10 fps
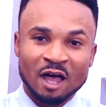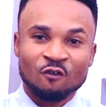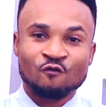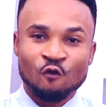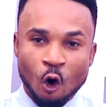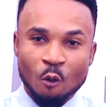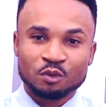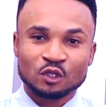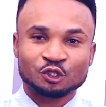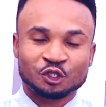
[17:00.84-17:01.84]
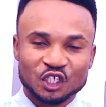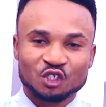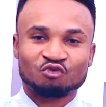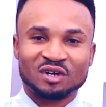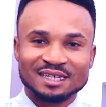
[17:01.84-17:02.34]
Now, Forbes
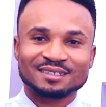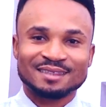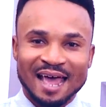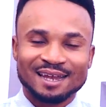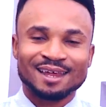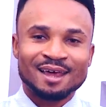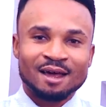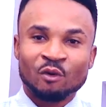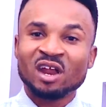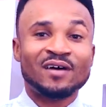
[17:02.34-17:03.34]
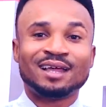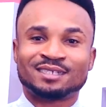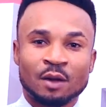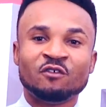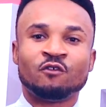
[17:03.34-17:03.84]
just released that. Whenever
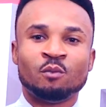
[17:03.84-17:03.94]
it's coming